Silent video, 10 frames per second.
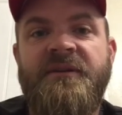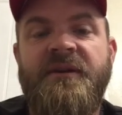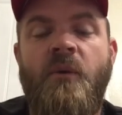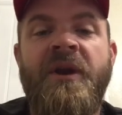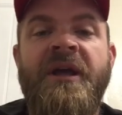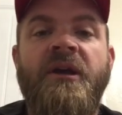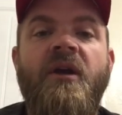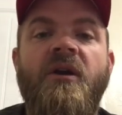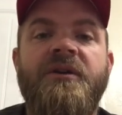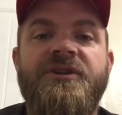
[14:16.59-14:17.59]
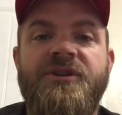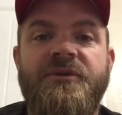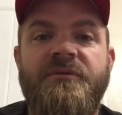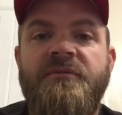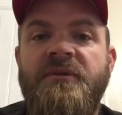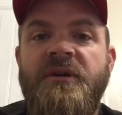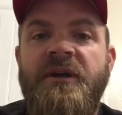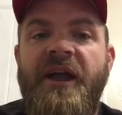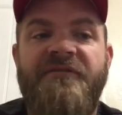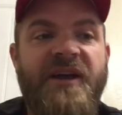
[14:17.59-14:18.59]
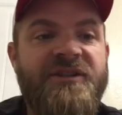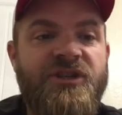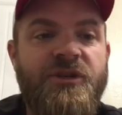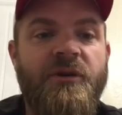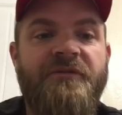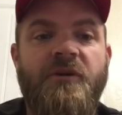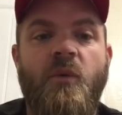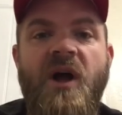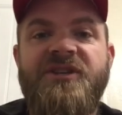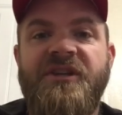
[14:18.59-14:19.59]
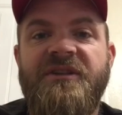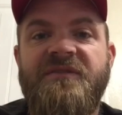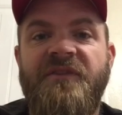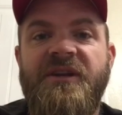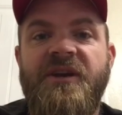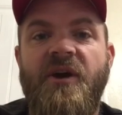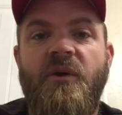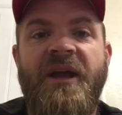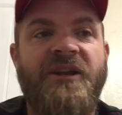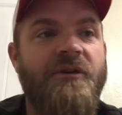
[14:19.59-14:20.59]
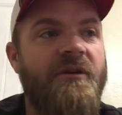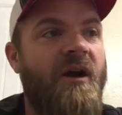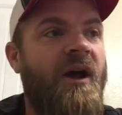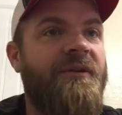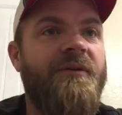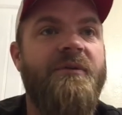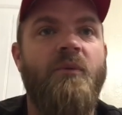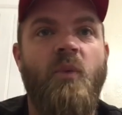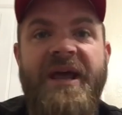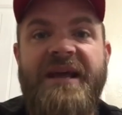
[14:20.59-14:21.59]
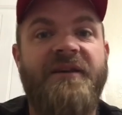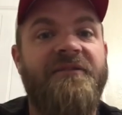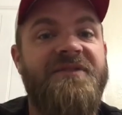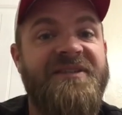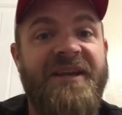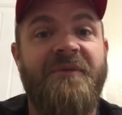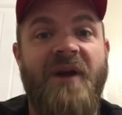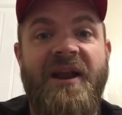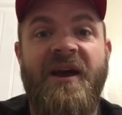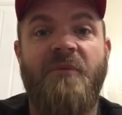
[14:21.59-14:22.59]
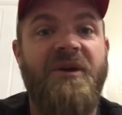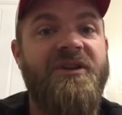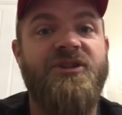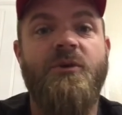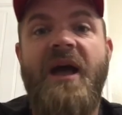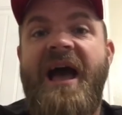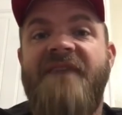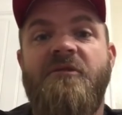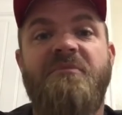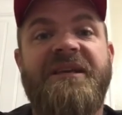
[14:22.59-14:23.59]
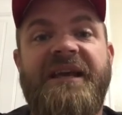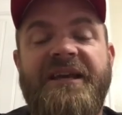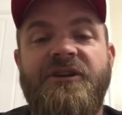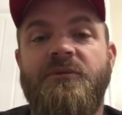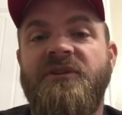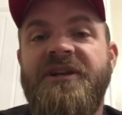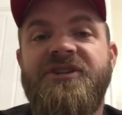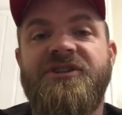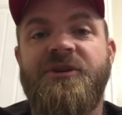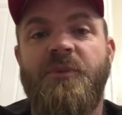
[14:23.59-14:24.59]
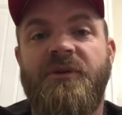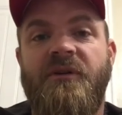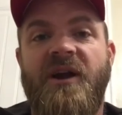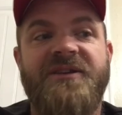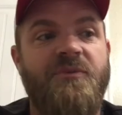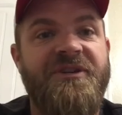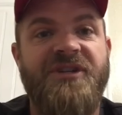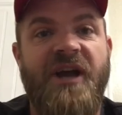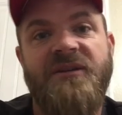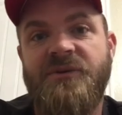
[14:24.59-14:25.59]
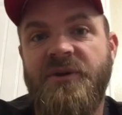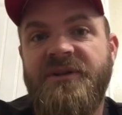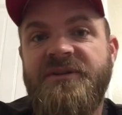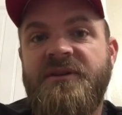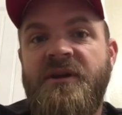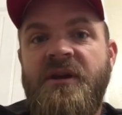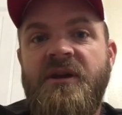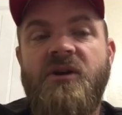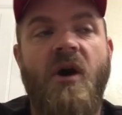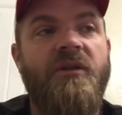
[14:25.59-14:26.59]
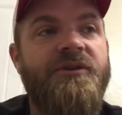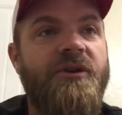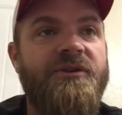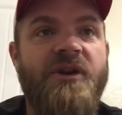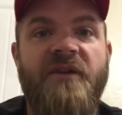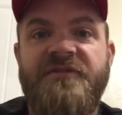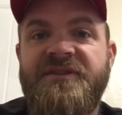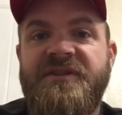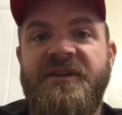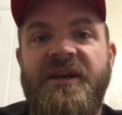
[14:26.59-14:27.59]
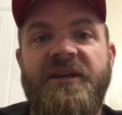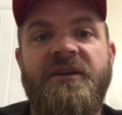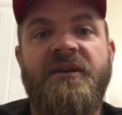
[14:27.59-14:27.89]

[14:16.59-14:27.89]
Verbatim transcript: I want to encourage you. If that's you, if you're watching this video and you're under the weight of sin right now because you haven't began your relationship with Christ, reach out to us. Call the church office today.